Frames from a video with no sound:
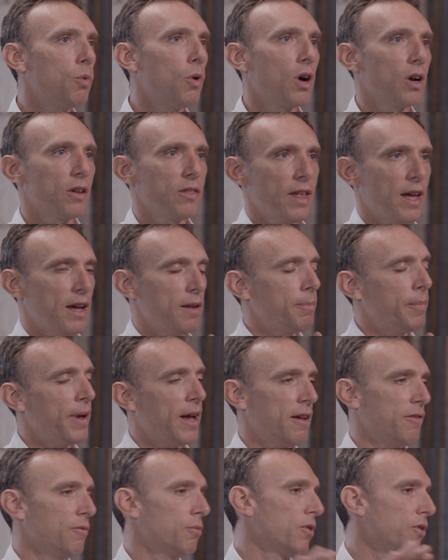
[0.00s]
walk that
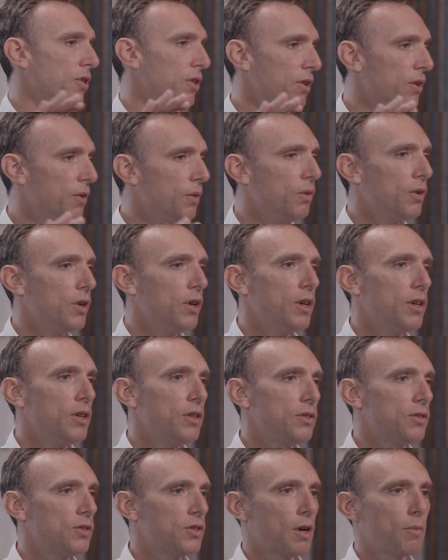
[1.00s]
path with you,
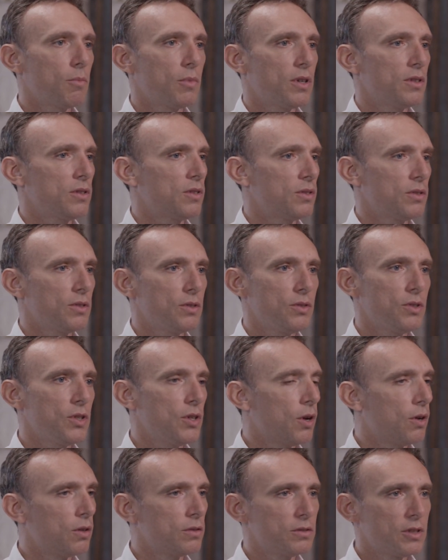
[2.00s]
someone to, you
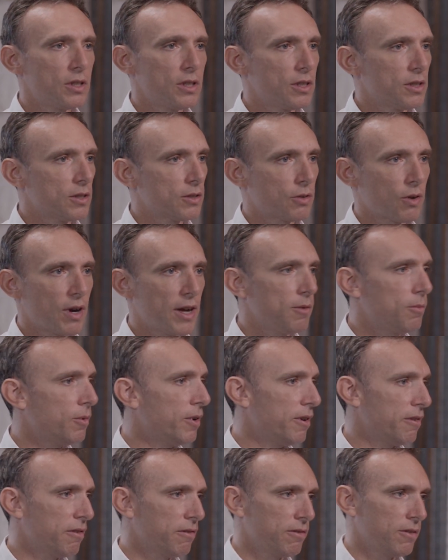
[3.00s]
know, cry
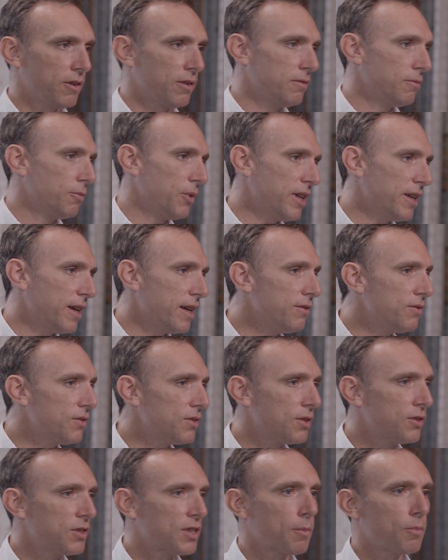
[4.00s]
with on
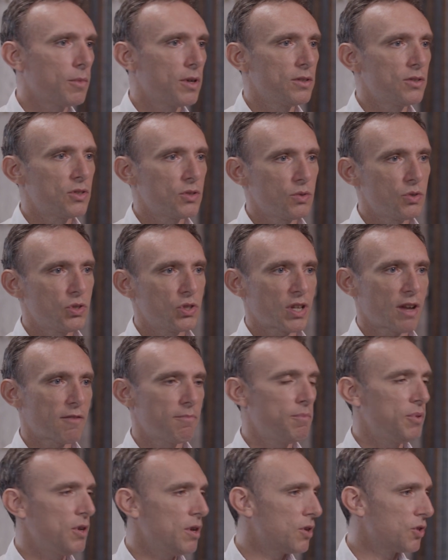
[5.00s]
weekends and someone to just
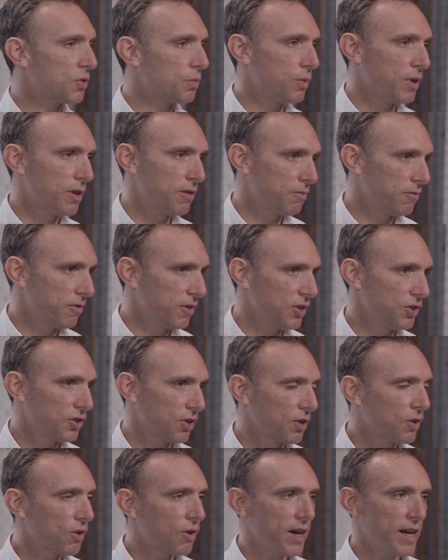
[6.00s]
have beers with when things
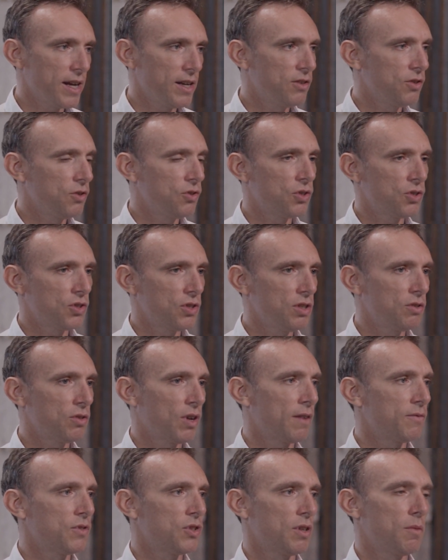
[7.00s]
are great. You just need
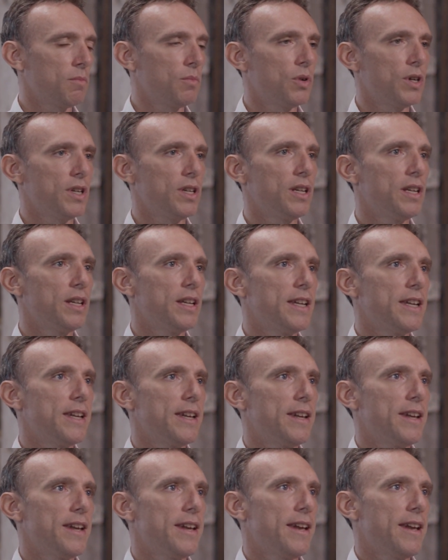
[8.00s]
to have someone.
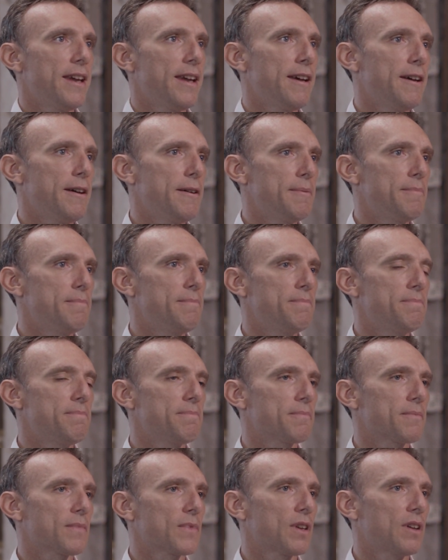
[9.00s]

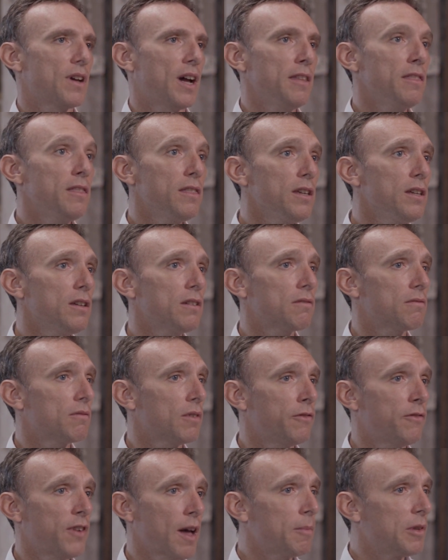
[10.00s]
I think
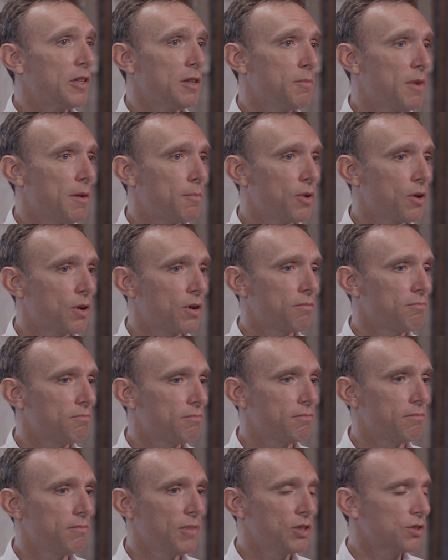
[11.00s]
a family member
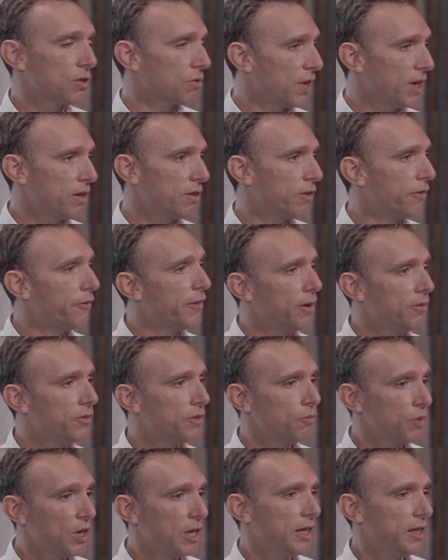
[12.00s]
makes a great
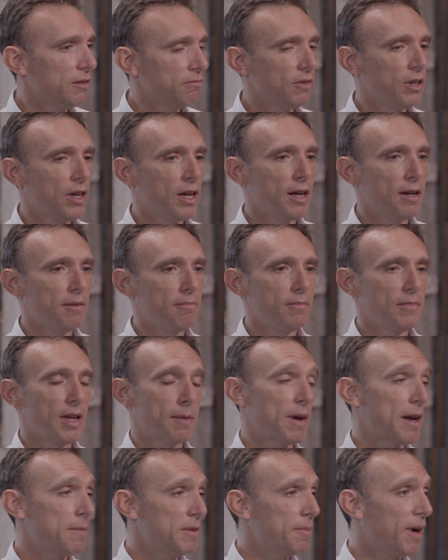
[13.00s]
co-founder, really. I
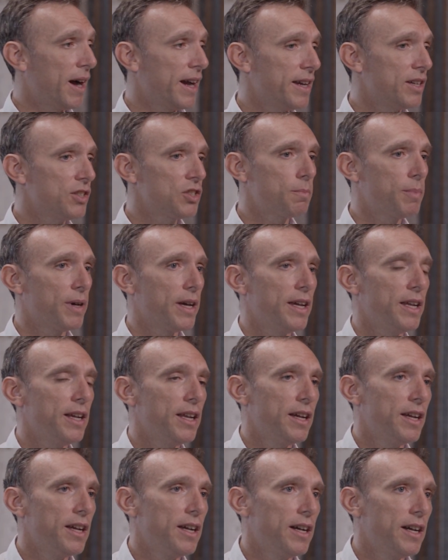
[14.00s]
might be biased,
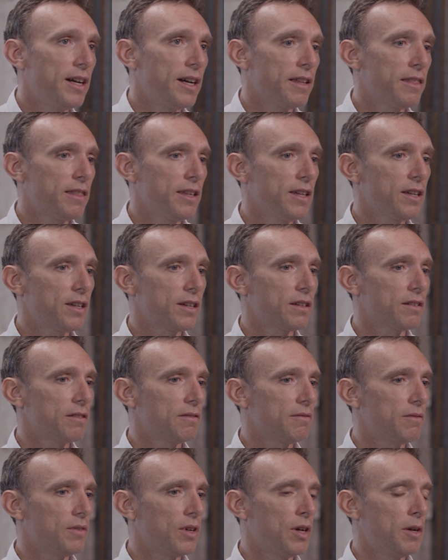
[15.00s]
but I think
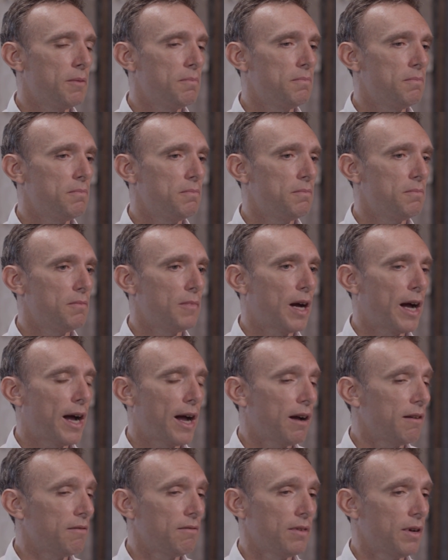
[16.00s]
I
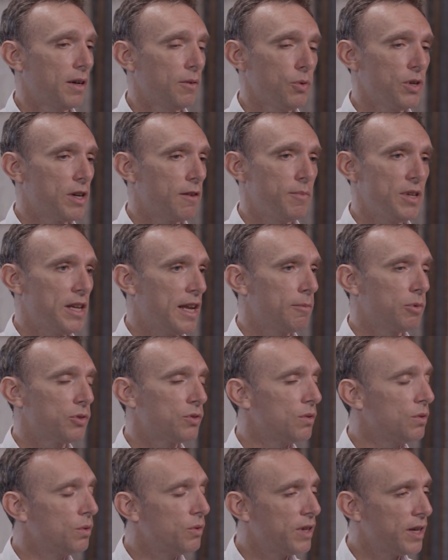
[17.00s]
wouldn't have been able
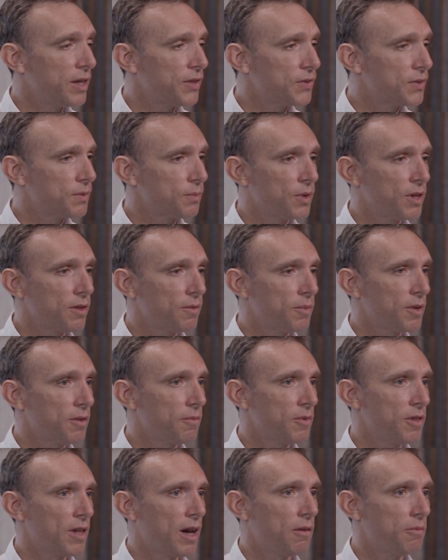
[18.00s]
to do this
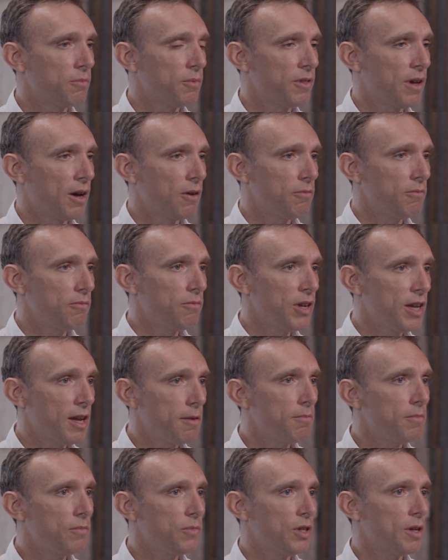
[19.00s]
without
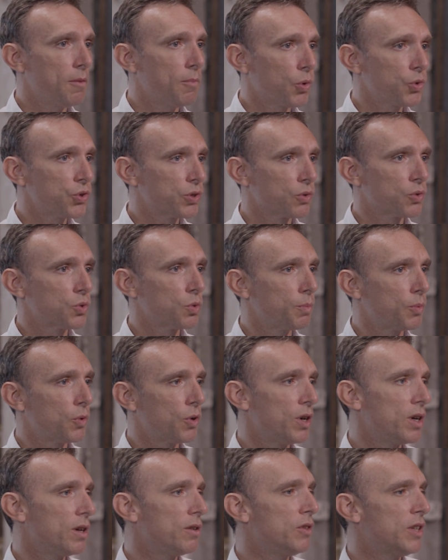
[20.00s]
him, the emotional
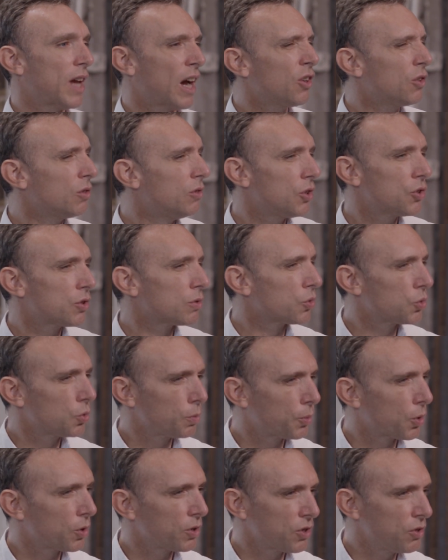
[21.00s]
support, the unconditional
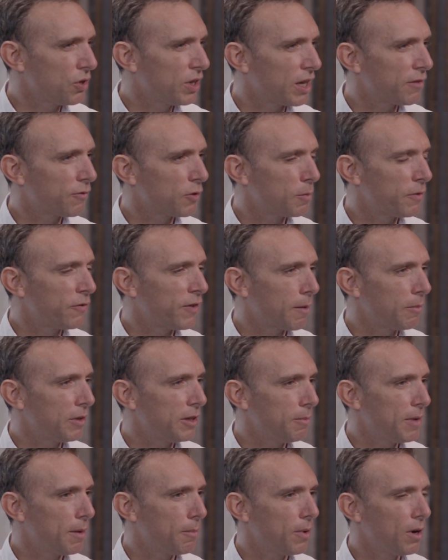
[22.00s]
support that you get from a
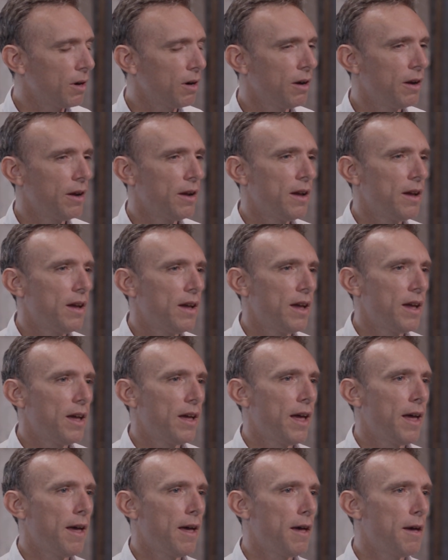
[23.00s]
family member.
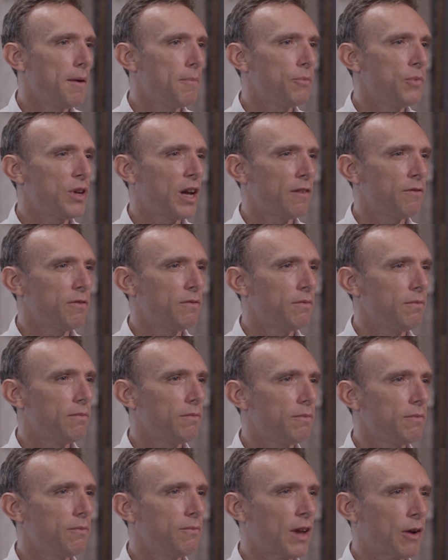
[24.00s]
We have
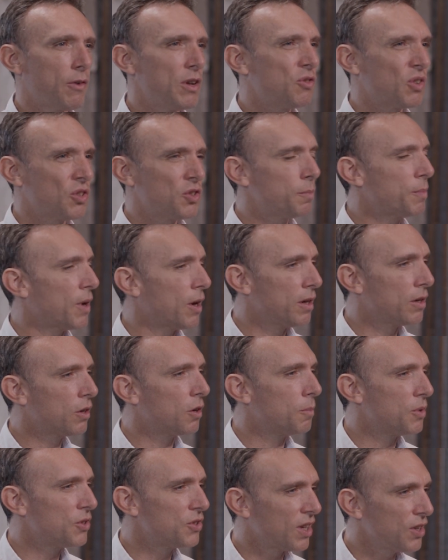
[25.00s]
very transparent
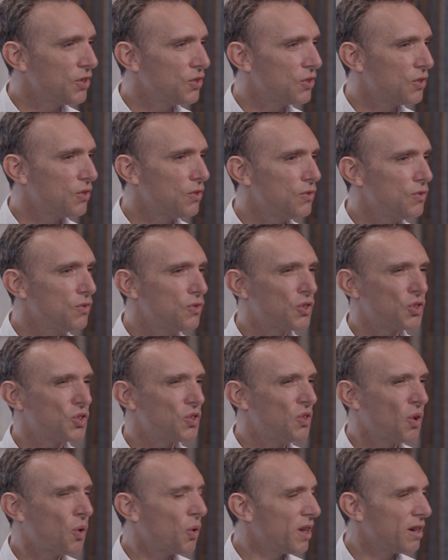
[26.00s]
conversations.
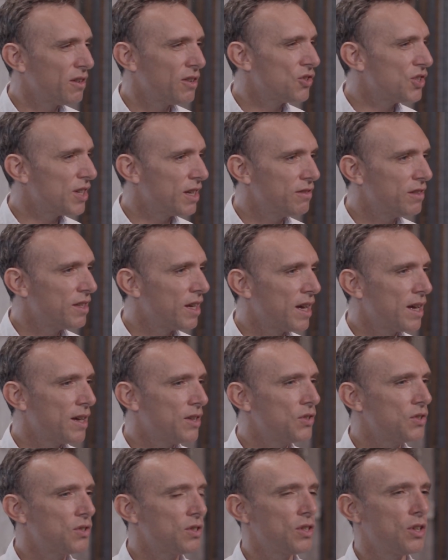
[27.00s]
There's no hidden
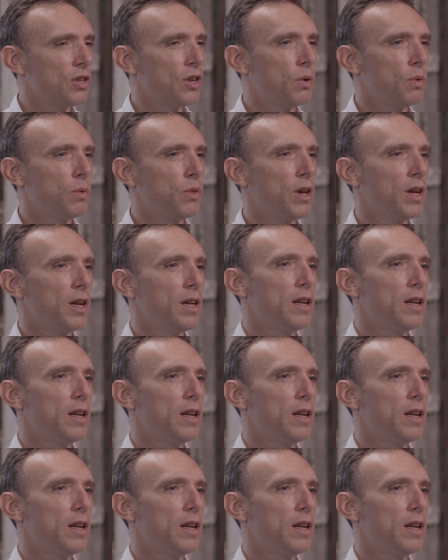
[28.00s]
agendas. You know,